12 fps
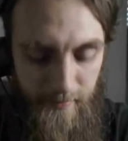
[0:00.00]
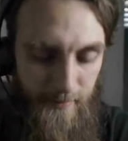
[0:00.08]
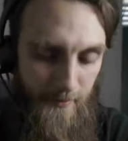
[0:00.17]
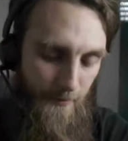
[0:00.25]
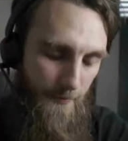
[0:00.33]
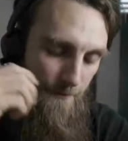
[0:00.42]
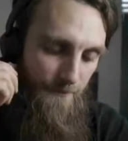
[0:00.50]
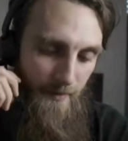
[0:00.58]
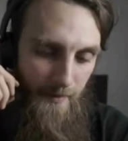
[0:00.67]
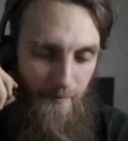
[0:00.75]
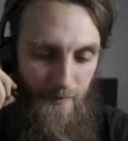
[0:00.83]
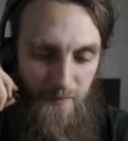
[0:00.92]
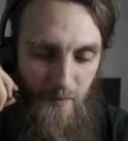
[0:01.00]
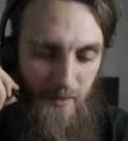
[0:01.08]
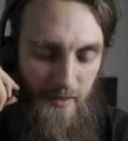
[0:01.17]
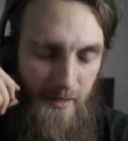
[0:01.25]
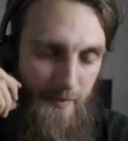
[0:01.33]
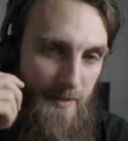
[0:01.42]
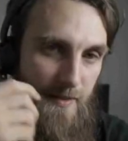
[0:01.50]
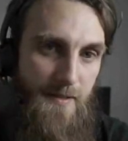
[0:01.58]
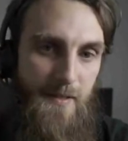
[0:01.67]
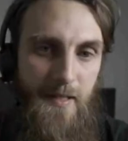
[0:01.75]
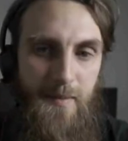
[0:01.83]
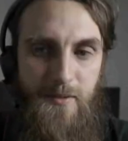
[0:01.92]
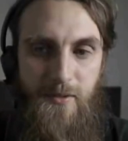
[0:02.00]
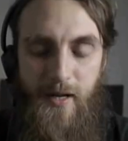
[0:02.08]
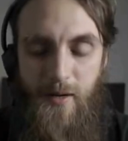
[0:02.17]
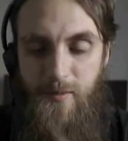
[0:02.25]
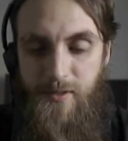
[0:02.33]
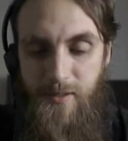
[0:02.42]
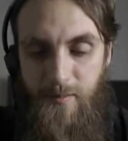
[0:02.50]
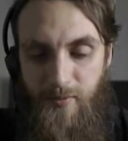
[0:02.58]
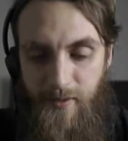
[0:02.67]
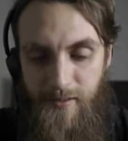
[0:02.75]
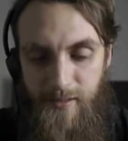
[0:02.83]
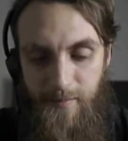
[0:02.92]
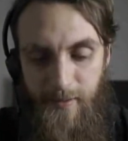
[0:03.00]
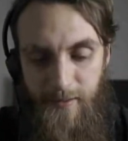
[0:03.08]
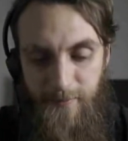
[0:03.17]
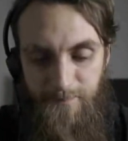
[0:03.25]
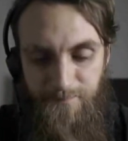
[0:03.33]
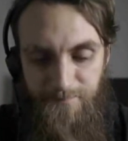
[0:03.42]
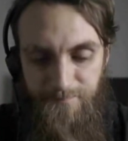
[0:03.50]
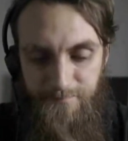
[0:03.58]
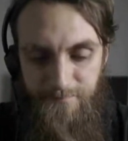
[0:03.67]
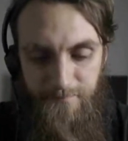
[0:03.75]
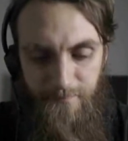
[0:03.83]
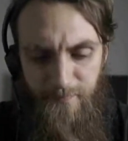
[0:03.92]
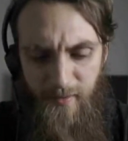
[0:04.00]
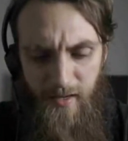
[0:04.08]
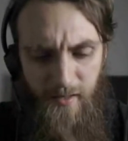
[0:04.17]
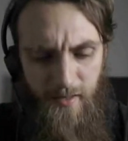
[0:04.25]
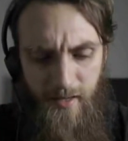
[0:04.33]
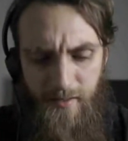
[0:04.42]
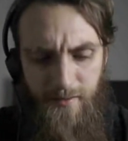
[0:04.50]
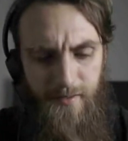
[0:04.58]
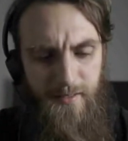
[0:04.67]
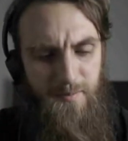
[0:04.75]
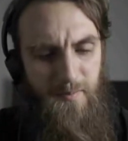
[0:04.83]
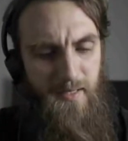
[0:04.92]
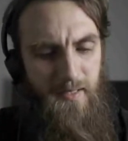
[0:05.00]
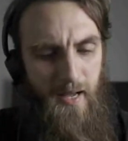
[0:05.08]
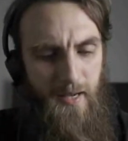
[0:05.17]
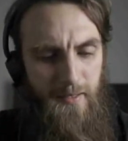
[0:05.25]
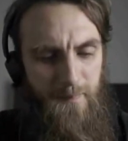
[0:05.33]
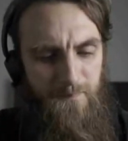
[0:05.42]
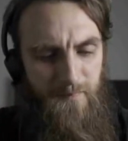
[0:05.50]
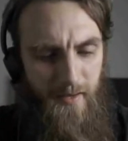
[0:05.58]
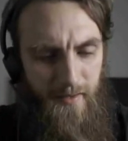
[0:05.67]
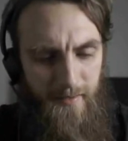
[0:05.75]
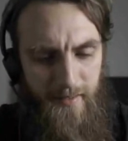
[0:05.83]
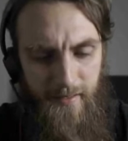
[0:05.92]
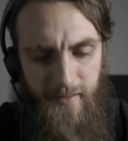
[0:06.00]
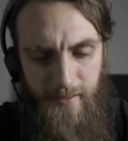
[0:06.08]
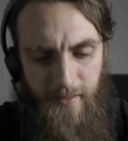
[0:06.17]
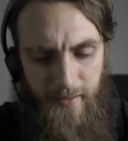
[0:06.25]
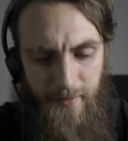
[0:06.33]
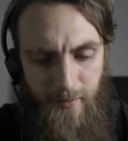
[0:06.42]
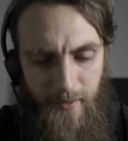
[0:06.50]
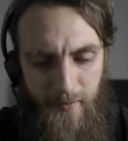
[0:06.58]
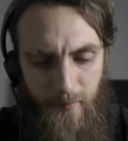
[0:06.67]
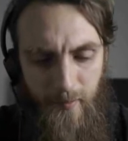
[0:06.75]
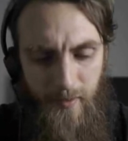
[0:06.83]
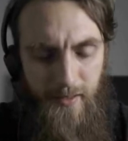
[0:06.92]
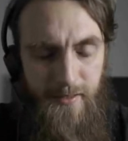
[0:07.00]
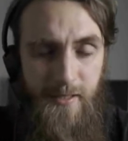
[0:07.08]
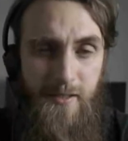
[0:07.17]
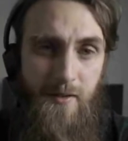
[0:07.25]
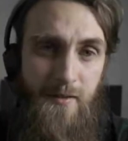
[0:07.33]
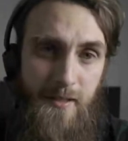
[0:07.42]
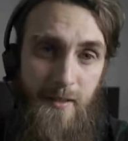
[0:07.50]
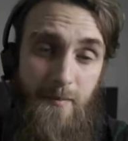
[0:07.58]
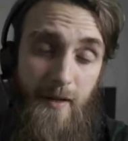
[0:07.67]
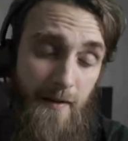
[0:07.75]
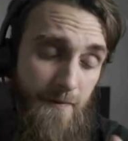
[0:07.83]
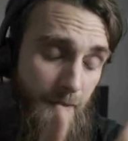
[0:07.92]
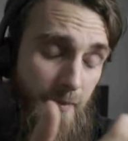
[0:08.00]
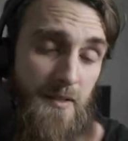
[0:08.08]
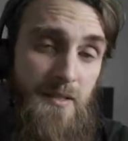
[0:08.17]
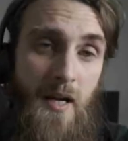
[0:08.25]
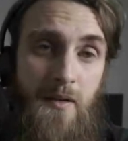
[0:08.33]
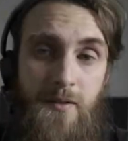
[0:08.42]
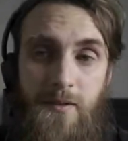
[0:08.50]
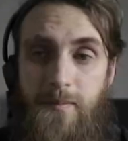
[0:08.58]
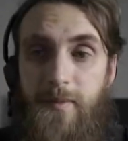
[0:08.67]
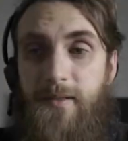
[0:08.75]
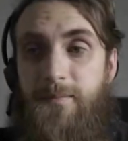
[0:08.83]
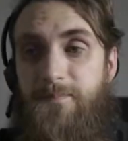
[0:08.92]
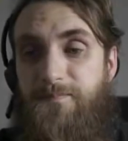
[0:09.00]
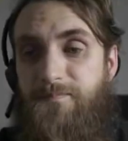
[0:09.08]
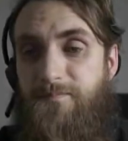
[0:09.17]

You know, before I accepted Islam, dude, I was depressed about a lot of things, man. Again, and it just all stemmed back from my childhood, man.